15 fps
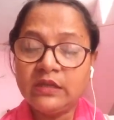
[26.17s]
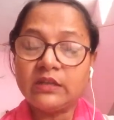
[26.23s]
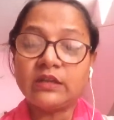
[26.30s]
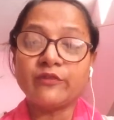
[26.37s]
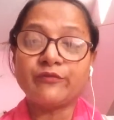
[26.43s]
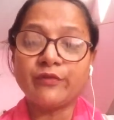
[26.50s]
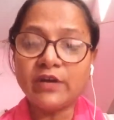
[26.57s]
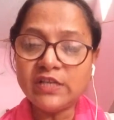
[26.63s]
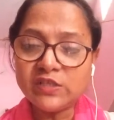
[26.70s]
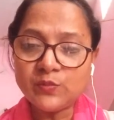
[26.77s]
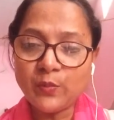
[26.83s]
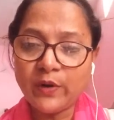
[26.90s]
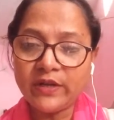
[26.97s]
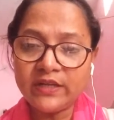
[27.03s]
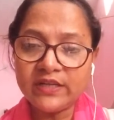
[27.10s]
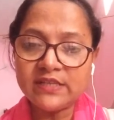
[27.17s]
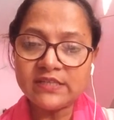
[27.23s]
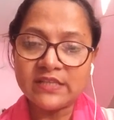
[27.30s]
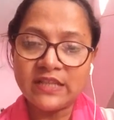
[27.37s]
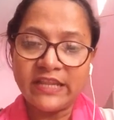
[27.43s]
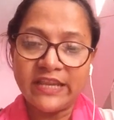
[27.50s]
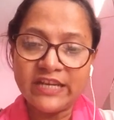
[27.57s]
The first point is
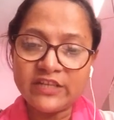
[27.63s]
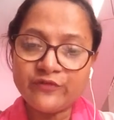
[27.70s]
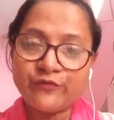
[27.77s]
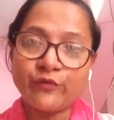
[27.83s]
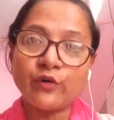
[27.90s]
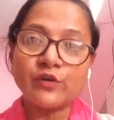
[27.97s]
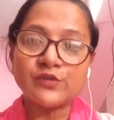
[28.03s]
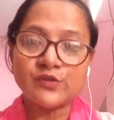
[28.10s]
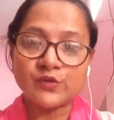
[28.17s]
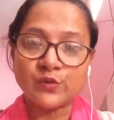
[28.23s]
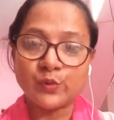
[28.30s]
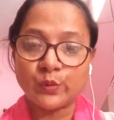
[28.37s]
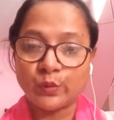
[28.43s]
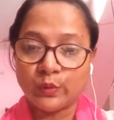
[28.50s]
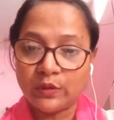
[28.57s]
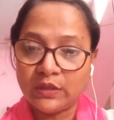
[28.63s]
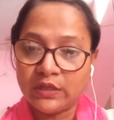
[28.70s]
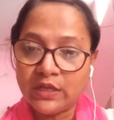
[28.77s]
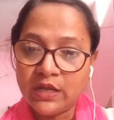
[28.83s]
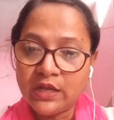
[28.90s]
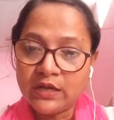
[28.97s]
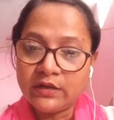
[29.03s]
late for school.
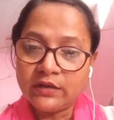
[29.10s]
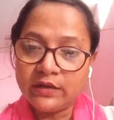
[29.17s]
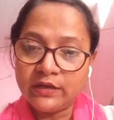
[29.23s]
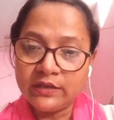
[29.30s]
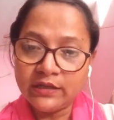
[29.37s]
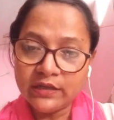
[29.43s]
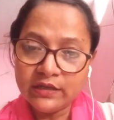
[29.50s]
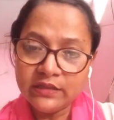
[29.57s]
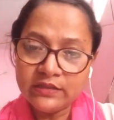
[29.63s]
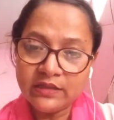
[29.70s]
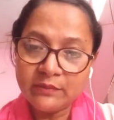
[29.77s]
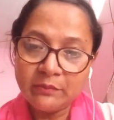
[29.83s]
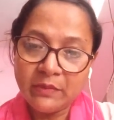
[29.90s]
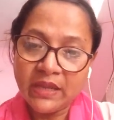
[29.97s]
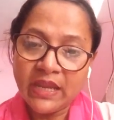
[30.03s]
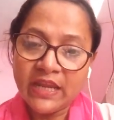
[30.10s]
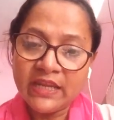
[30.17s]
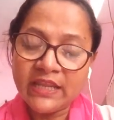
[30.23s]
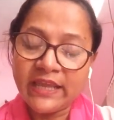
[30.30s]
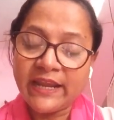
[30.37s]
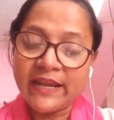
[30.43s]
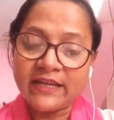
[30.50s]
Now, here the main
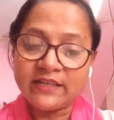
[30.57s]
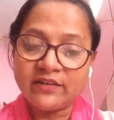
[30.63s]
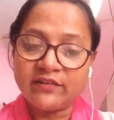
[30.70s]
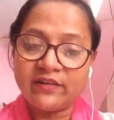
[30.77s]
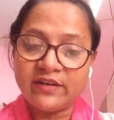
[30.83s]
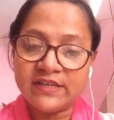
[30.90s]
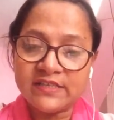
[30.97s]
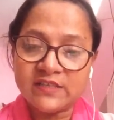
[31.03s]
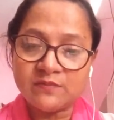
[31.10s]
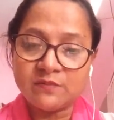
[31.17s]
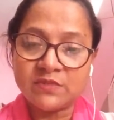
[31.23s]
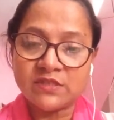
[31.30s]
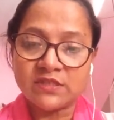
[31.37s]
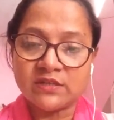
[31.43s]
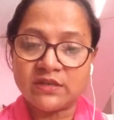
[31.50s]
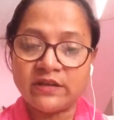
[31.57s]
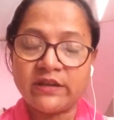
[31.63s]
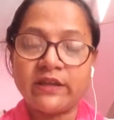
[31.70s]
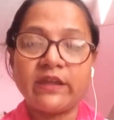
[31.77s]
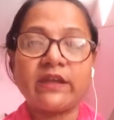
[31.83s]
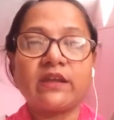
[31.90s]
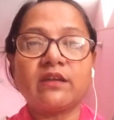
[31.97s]
character is
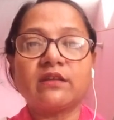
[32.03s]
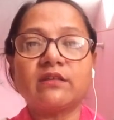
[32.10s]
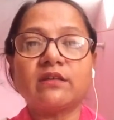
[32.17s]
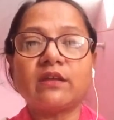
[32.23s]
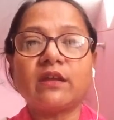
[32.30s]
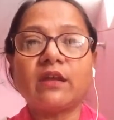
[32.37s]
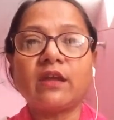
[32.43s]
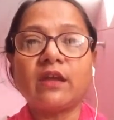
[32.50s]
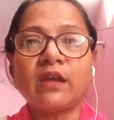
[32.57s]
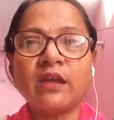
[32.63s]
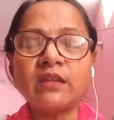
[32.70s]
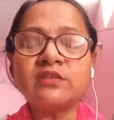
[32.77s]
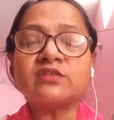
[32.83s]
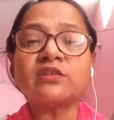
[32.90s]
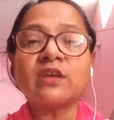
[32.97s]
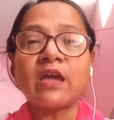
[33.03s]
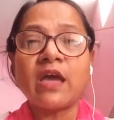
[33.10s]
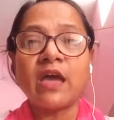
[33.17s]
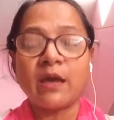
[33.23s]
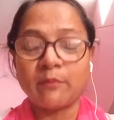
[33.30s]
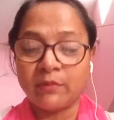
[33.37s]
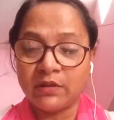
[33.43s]
Mr. H.
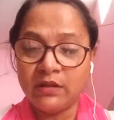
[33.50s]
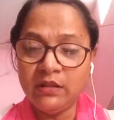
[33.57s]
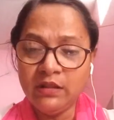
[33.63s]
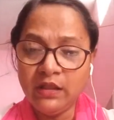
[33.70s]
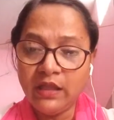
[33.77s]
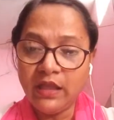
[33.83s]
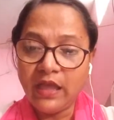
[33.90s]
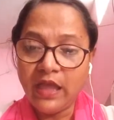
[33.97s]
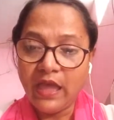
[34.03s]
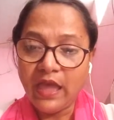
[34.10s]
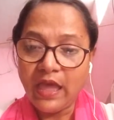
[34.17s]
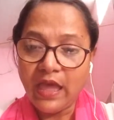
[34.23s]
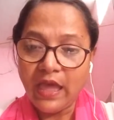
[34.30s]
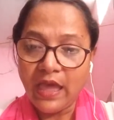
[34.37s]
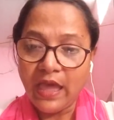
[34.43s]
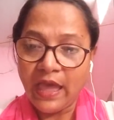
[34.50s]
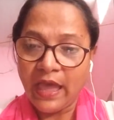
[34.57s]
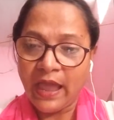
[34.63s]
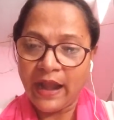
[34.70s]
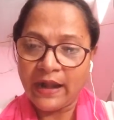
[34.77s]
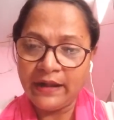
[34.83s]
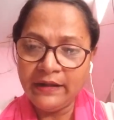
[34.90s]
Hamill
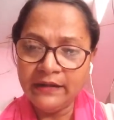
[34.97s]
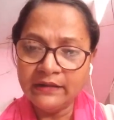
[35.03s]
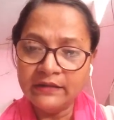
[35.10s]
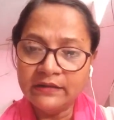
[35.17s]
and